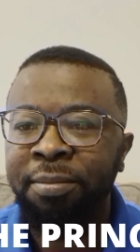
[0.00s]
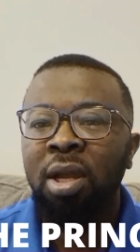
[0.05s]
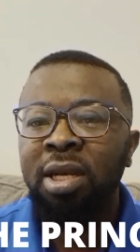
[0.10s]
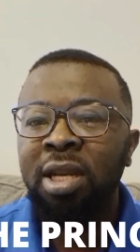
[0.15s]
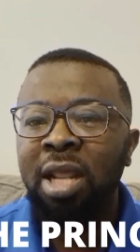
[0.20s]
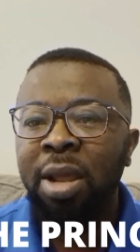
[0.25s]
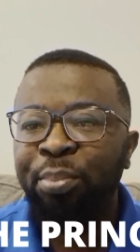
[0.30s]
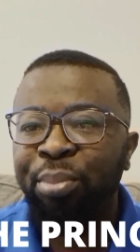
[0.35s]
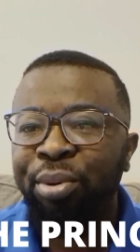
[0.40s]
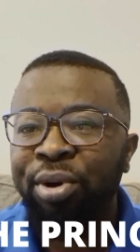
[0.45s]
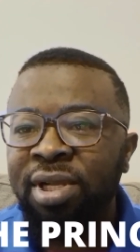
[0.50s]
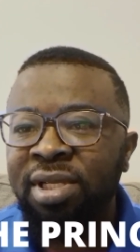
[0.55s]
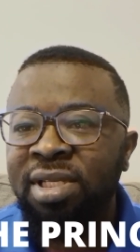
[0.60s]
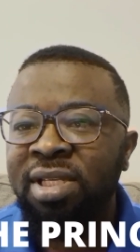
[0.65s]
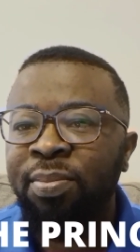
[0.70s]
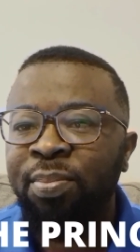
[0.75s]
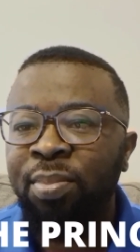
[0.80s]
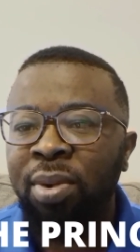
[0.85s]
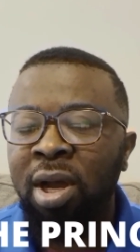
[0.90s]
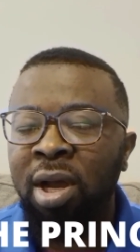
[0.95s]
The
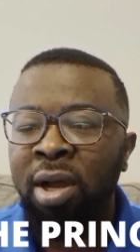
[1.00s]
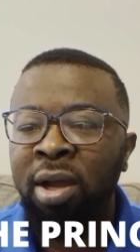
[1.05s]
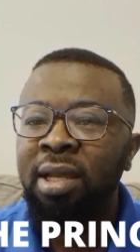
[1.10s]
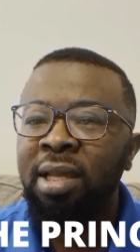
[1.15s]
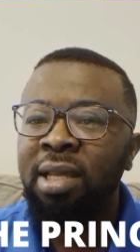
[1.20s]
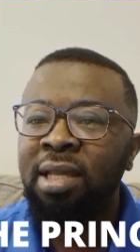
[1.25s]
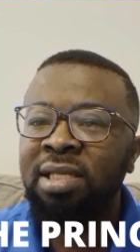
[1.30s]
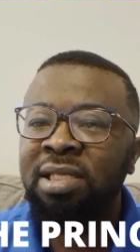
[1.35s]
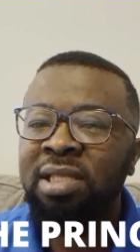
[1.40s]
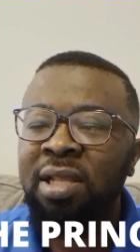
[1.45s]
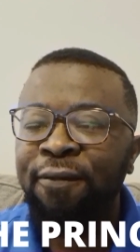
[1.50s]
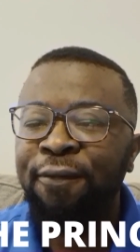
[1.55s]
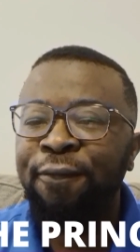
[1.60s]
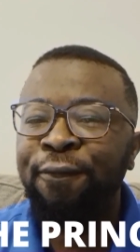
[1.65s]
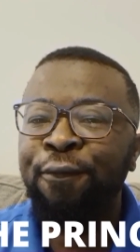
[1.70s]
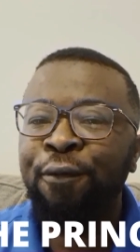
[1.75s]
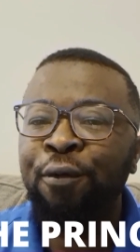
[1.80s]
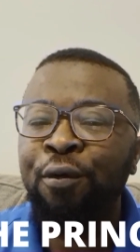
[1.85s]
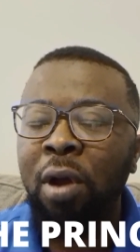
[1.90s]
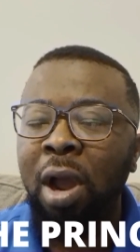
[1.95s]
principal is the
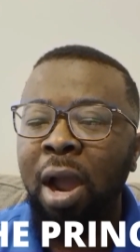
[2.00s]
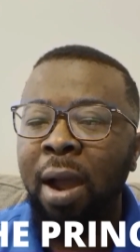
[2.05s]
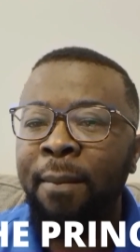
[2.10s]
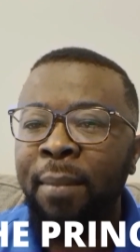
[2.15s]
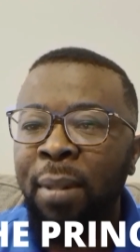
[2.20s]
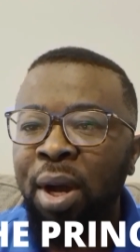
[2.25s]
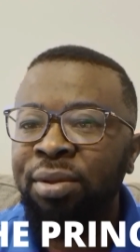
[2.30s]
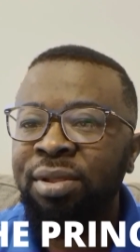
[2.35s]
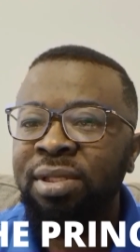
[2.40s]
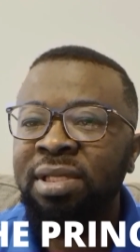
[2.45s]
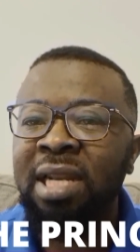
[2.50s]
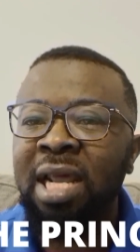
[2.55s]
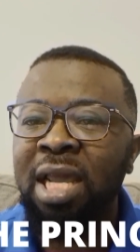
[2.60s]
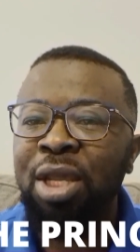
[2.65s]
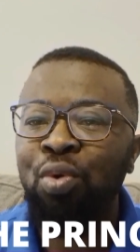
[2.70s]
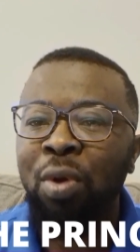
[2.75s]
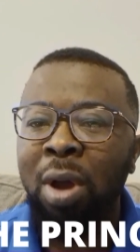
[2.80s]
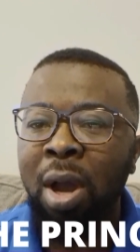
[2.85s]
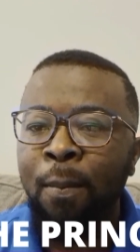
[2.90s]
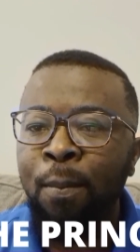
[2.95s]
full amount that
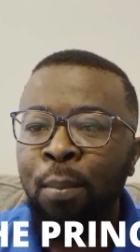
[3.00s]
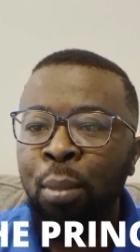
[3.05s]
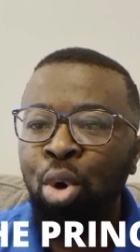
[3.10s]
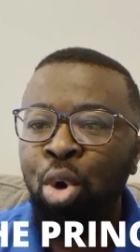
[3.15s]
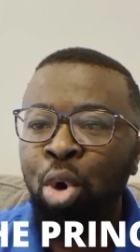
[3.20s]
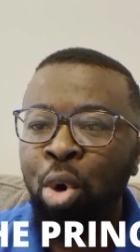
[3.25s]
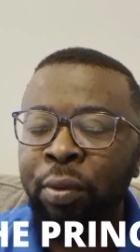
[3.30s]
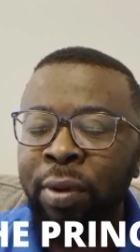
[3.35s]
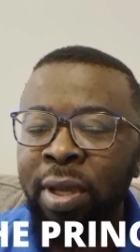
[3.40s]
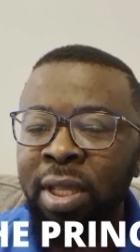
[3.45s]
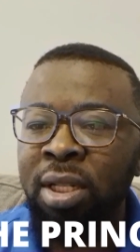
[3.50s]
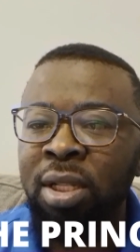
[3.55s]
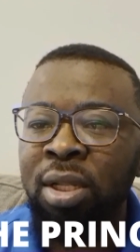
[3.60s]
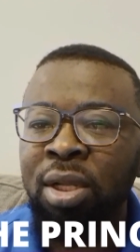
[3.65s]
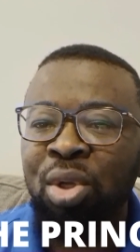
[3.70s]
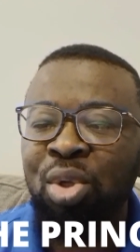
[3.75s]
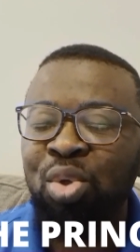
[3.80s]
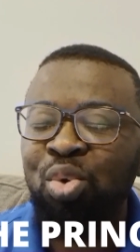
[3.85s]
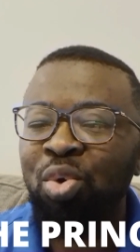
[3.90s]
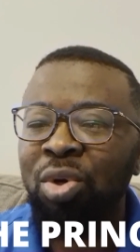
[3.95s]
you are borrowing
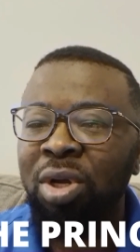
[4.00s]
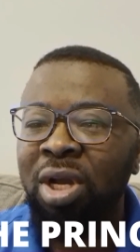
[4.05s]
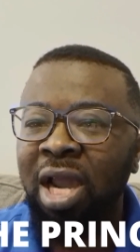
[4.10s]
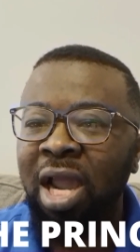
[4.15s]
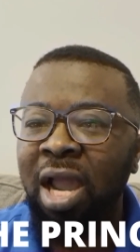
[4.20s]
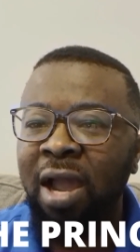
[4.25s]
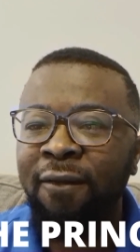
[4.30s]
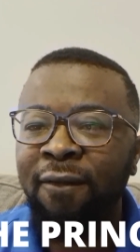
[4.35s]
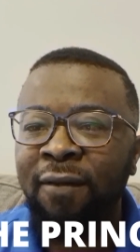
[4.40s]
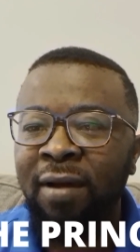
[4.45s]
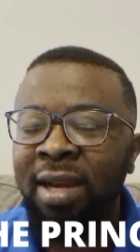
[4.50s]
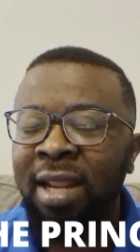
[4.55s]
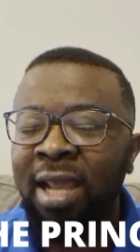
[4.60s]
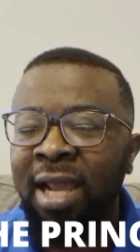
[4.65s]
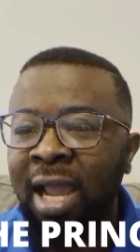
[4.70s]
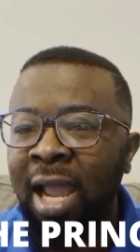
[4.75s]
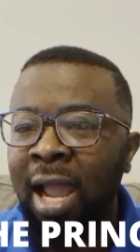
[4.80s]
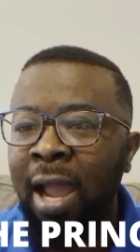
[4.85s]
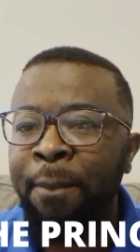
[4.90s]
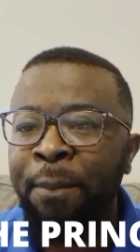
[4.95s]
to cover the
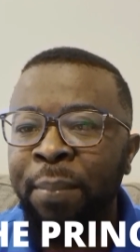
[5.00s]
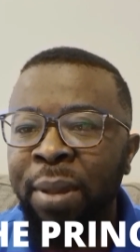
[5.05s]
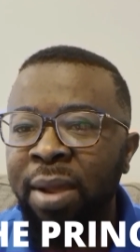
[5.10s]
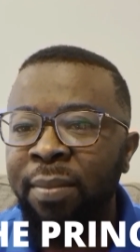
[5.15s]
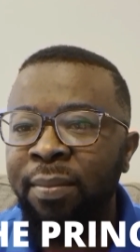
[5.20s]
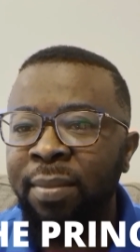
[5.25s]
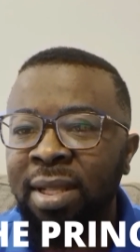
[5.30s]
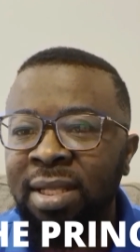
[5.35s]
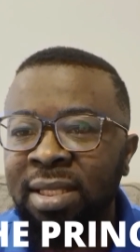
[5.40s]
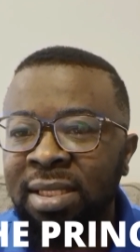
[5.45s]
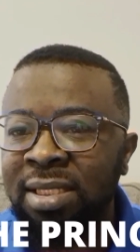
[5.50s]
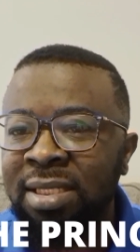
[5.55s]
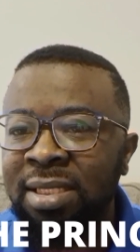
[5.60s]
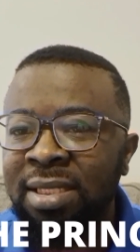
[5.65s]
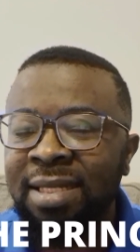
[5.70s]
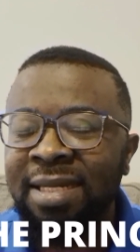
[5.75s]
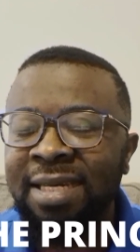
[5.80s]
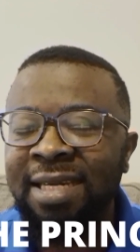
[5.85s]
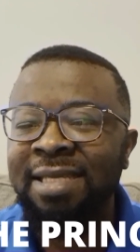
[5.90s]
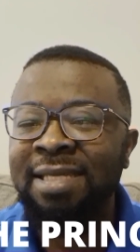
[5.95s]
car payment.
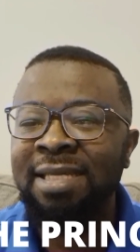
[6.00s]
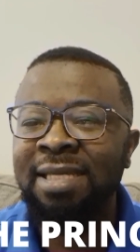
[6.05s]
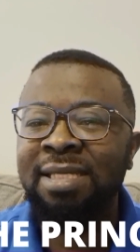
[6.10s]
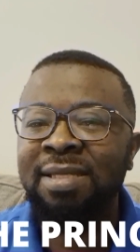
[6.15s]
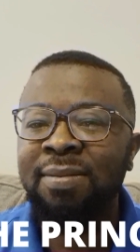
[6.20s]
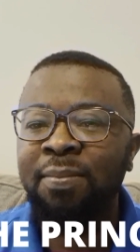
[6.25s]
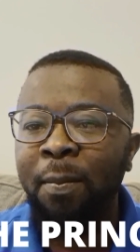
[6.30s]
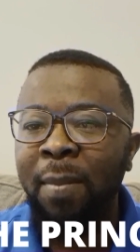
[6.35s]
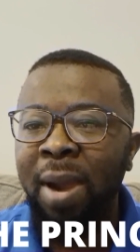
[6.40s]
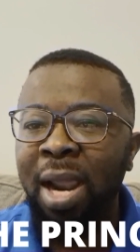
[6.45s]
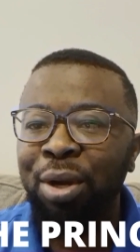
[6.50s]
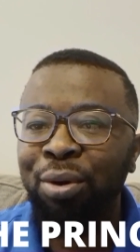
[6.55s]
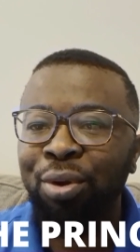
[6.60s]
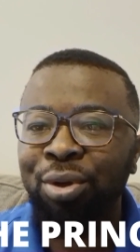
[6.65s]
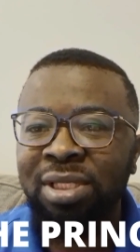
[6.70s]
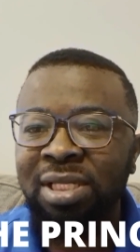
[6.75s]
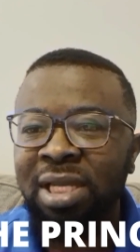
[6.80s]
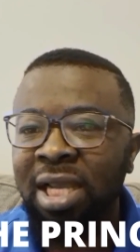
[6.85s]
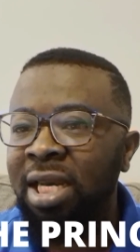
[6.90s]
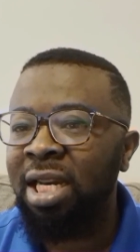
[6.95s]
This is
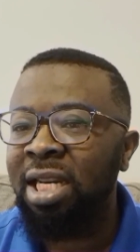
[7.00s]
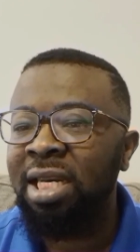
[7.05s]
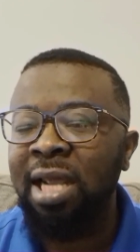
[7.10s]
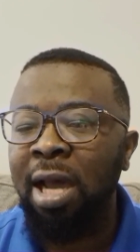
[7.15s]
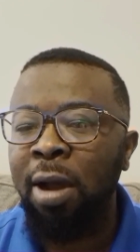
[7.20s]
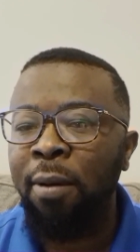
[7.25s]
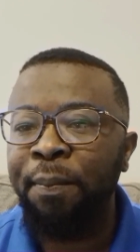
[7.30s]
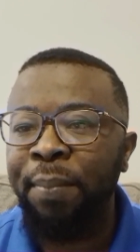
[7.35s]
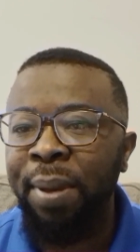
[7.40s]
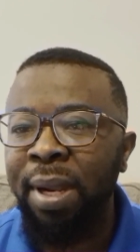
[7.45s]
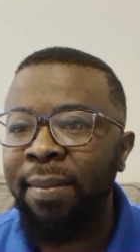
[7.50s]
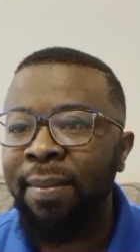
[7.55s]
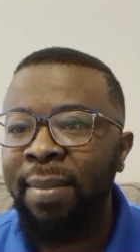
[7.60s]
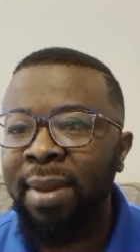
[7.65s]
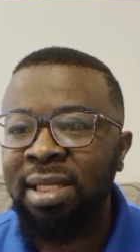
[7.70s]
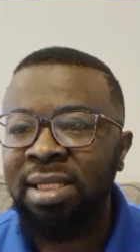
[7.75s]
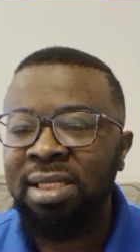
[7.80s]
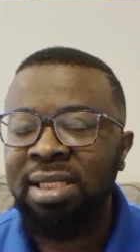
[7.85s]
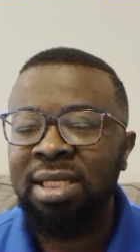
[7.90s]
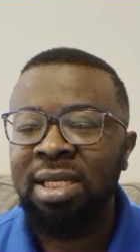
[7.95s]
minus any down
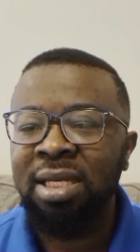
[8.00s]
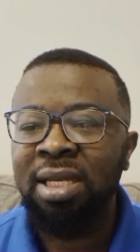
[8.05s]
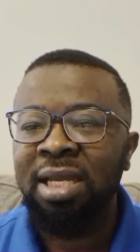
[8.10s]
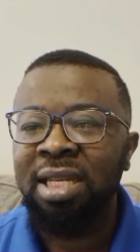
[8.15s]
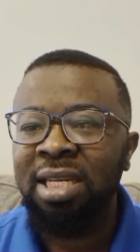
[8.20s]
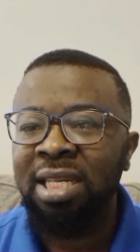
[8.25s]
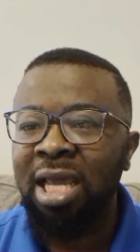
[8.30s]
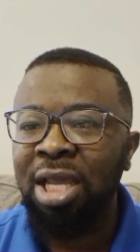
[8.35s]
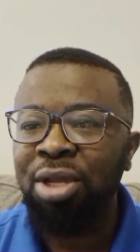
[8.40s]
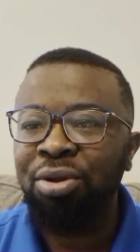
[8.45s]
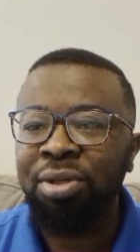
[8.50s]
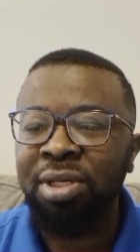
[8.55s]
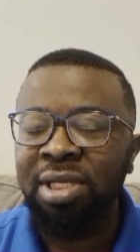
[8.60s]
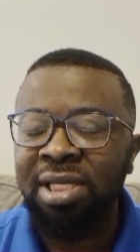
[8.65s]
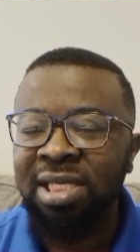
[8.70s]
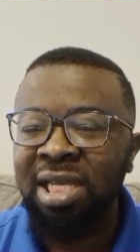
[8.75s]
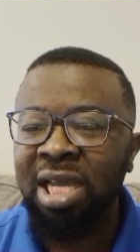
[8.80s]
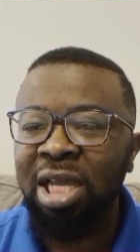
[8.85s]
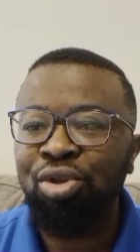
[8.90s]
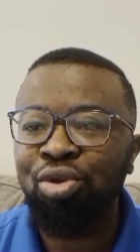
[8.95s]
payment that you
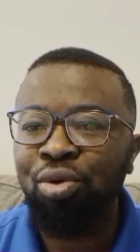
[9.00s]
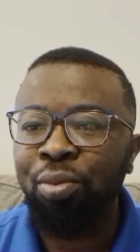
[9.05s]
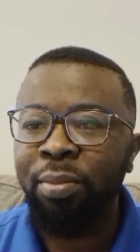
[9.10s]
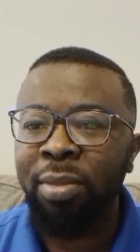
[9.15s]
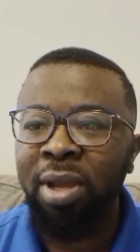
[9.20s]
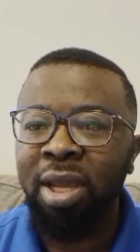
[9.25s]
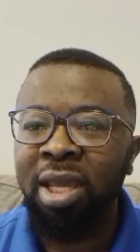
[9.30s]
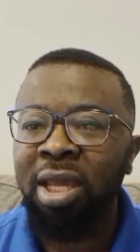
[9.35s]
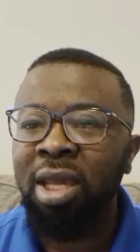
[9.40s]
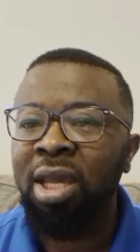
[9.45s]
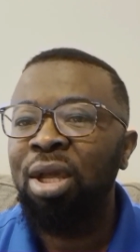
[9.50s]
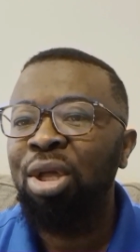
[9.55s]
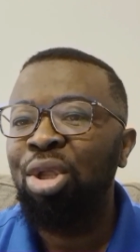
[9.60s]
decide to make